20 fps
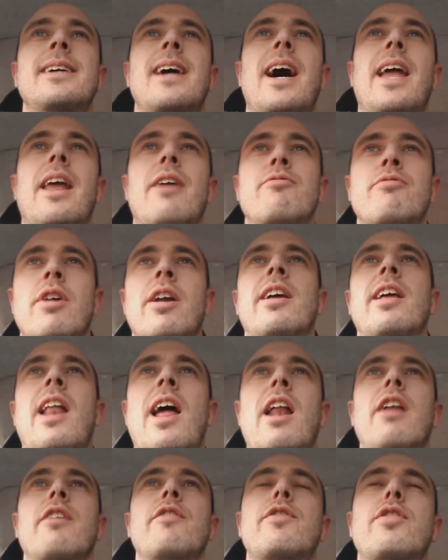and I'm running
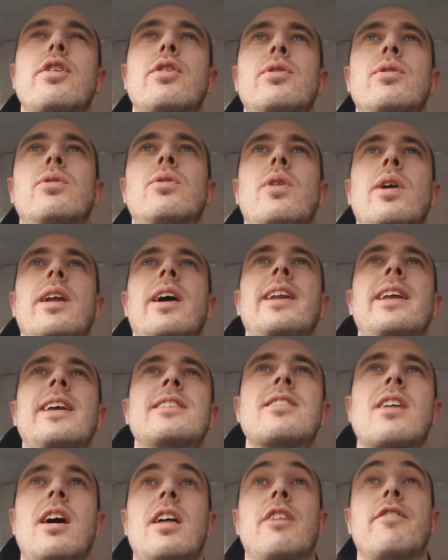out of fuel and I
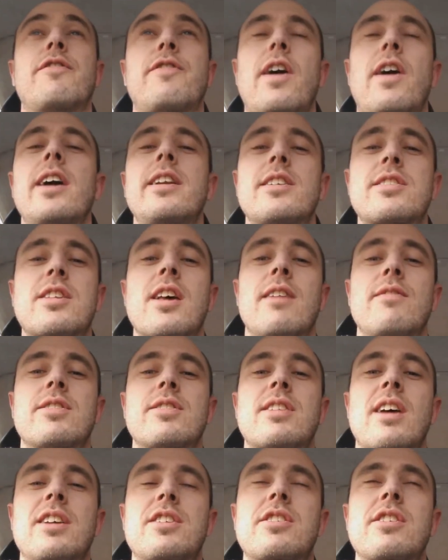need to either find a
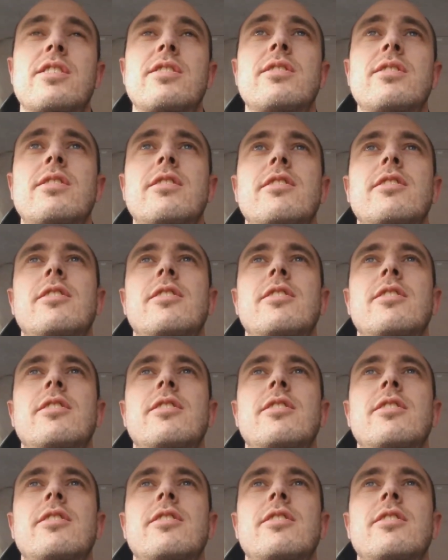service station